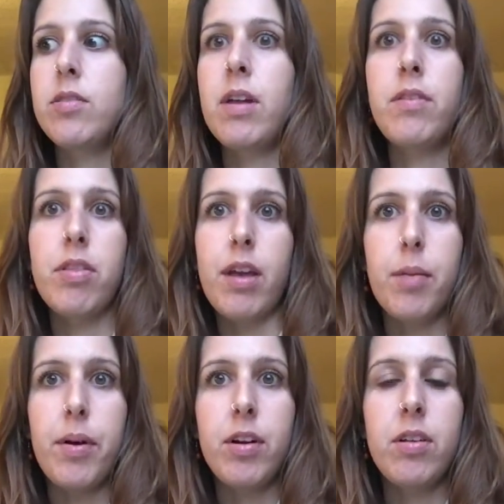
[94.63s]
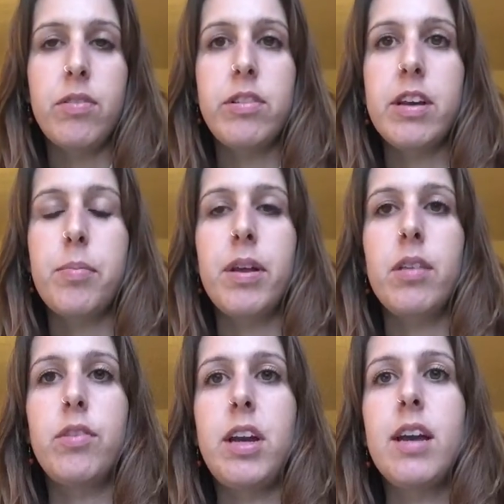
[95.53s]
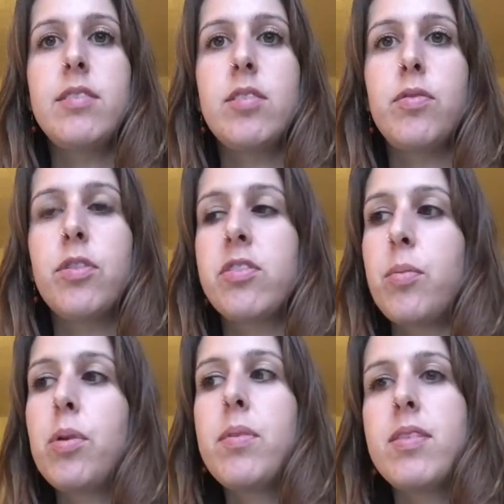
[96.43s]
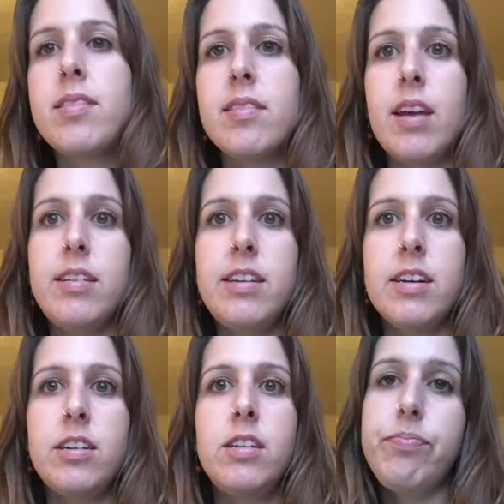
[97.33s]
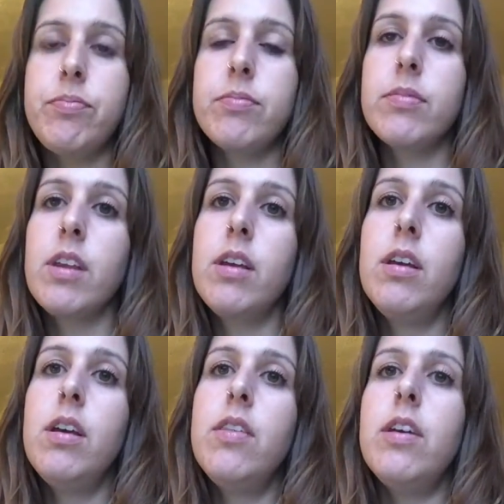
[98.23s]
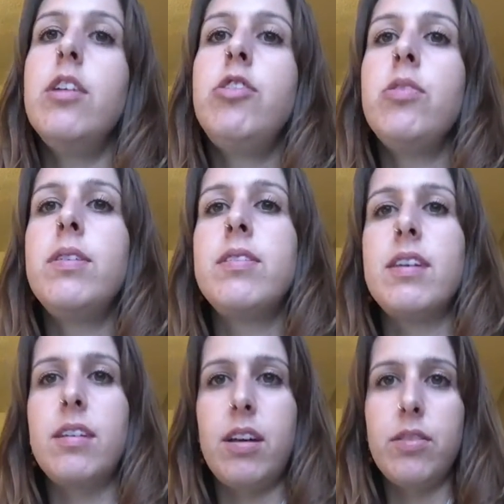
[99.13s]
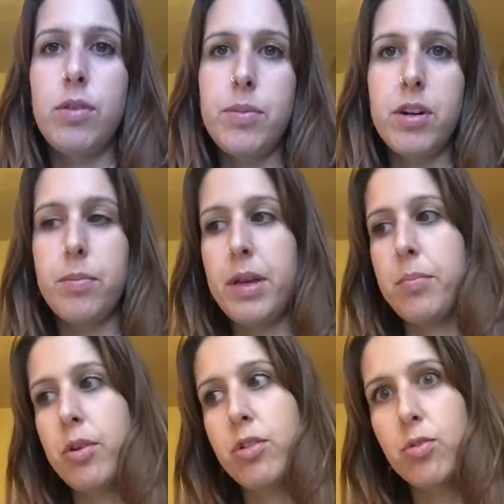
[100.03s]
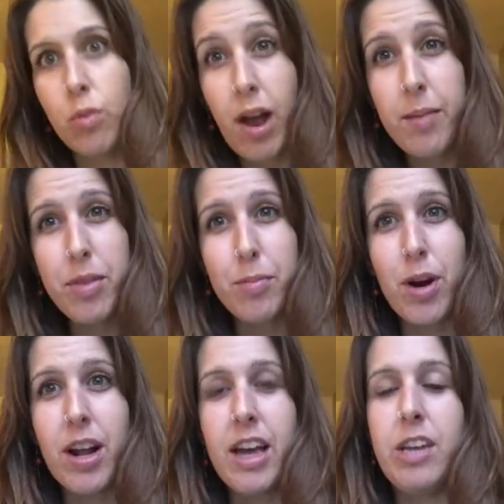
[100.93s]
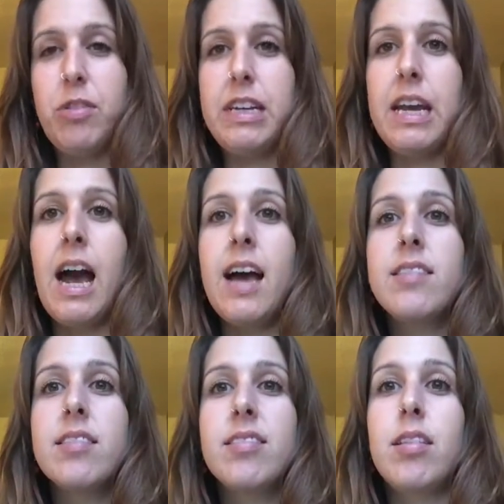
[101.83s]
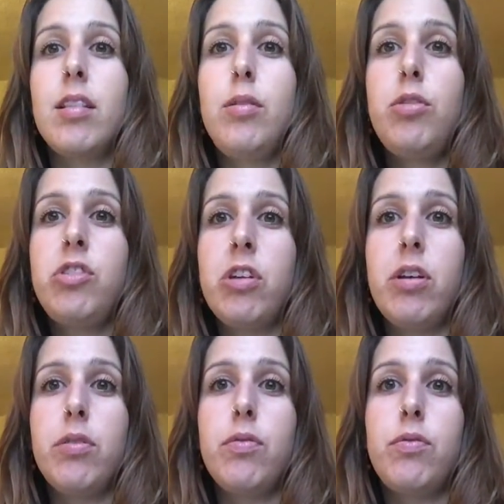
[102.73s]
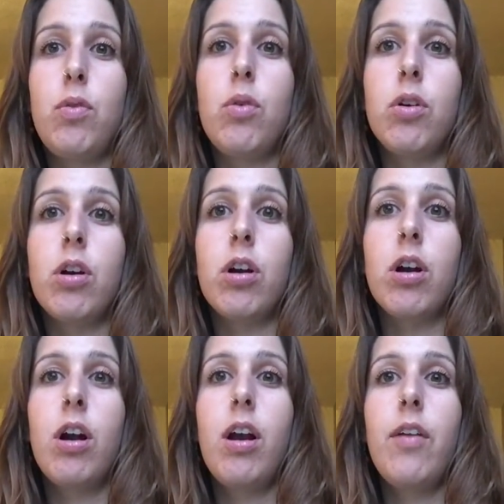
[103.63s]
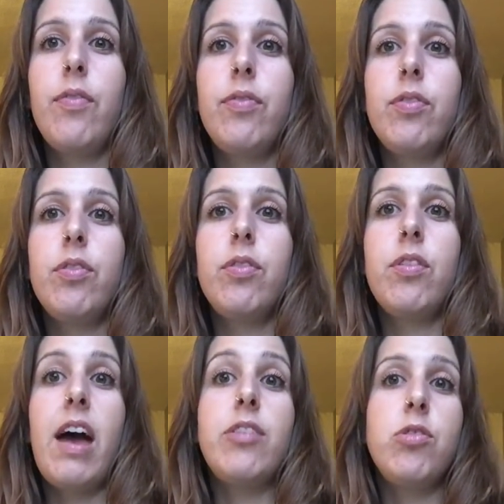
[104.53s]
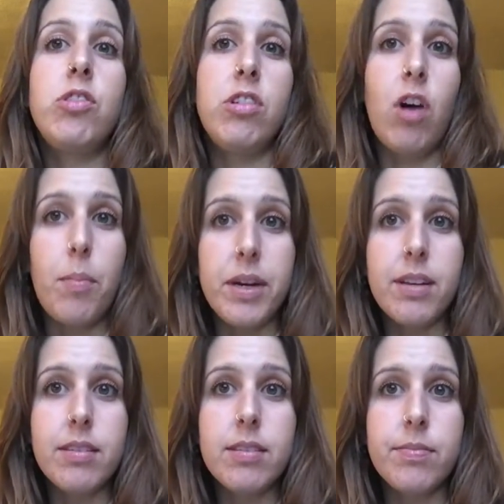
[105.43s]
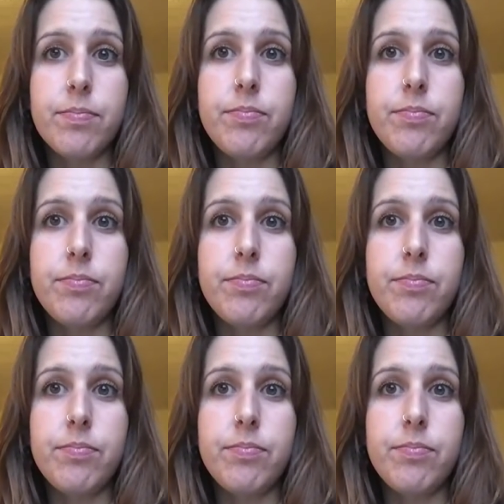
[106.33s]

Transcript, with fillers: You don't have to think about it. You don't have to take a pill every day. So for some women, this is ideal. The issue is that a lot of women are being prescribed the Mirena IUD as a solution for estrogen dominance.